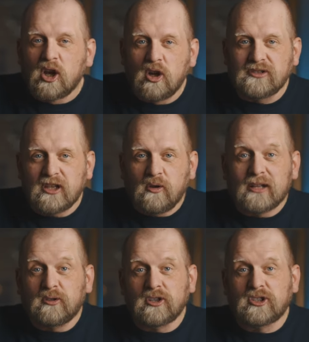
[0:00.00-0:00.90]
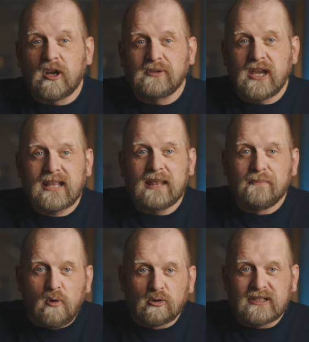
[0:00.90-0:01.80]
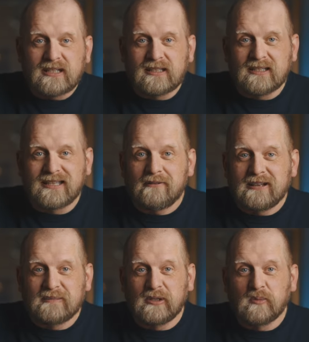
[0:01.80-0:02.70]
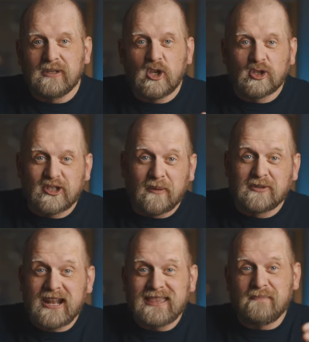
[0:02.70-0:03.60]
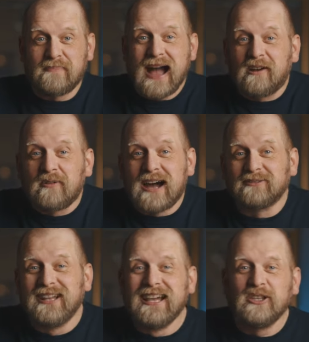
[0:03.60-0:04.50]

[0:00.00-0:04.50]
Closer you are to your subject and more distance there is between your subject and the background,